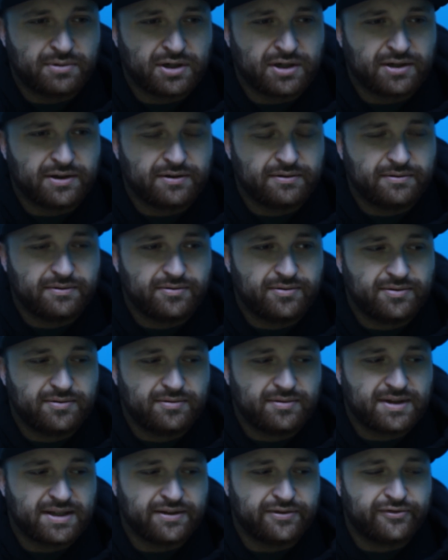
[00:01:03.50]
but
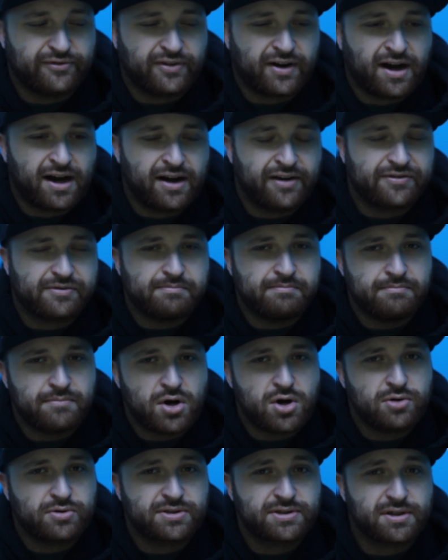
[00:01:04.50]
the 5
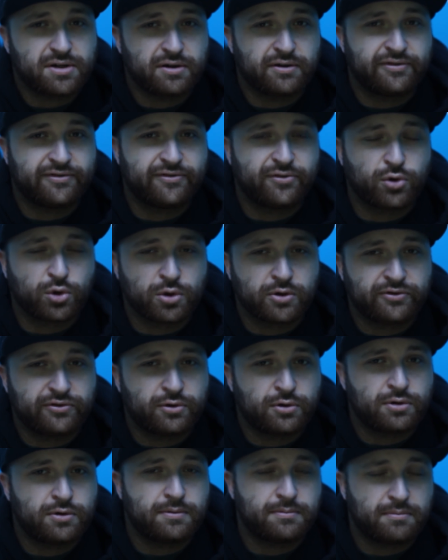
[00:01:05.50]
most
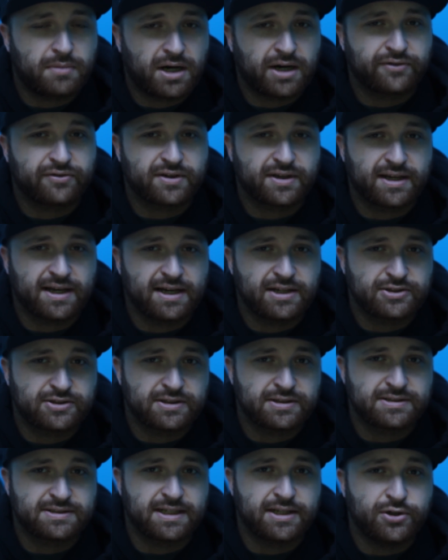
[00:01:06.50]
affordable
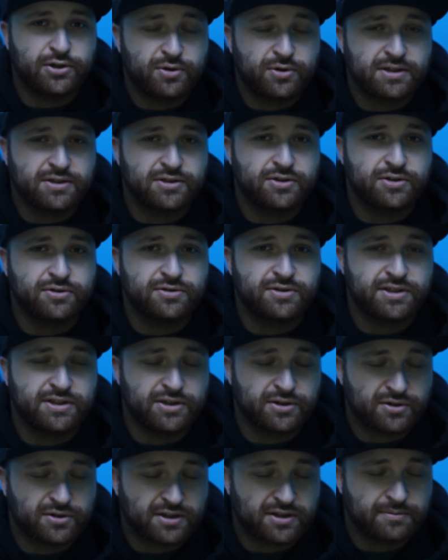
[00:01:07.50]
modifications that you can do to
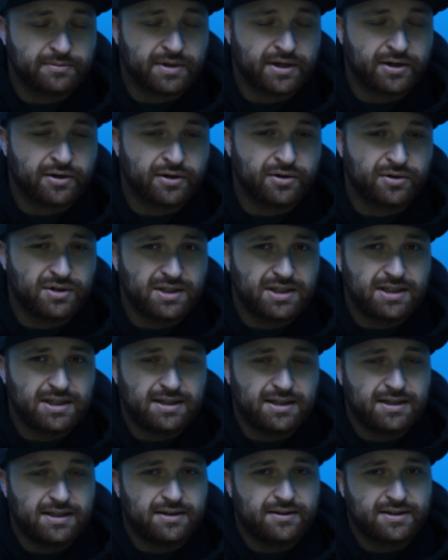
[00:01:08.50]
your Camaro
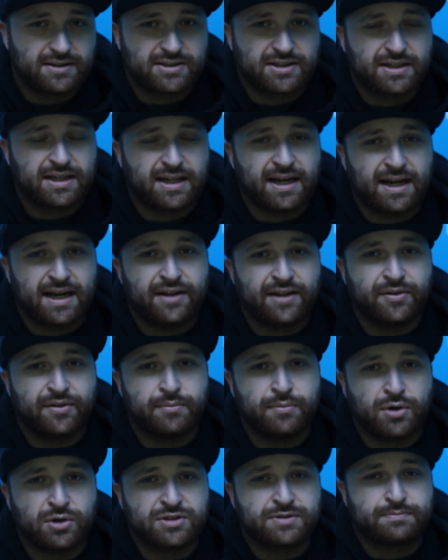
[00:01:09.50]
that's going to add the
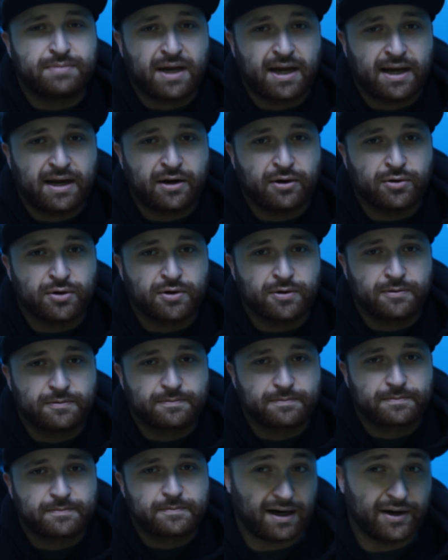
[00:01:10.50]
most power.
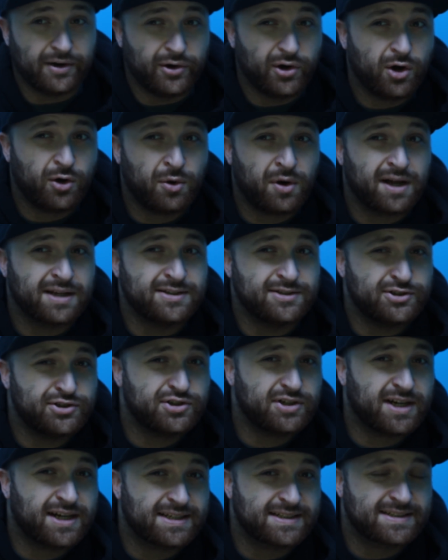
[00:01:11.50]
I know I
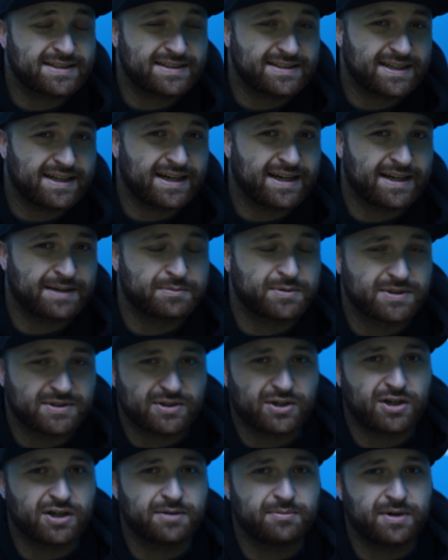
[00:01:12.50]
just said I'm going to
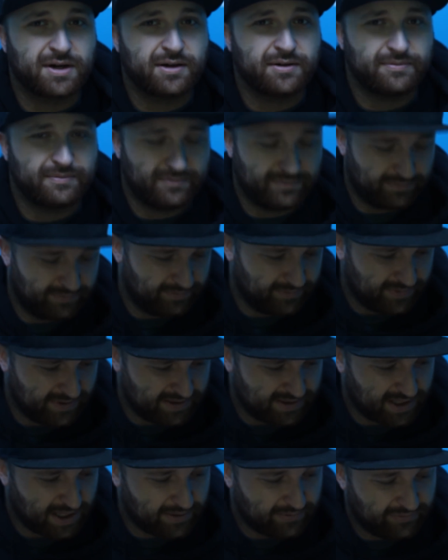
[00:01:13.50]
talk about the
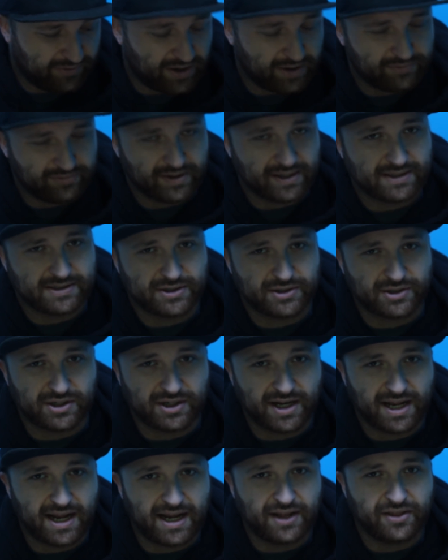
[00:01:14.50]
top 5 things that are going
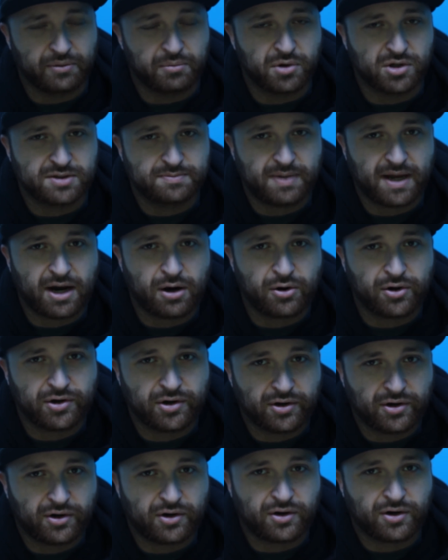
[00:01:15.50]
to add the most power to
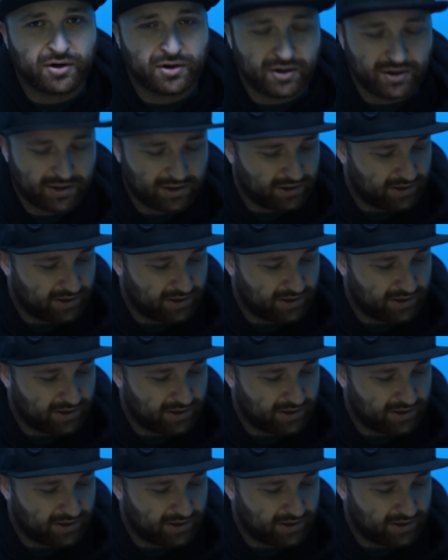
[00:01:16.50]
your car.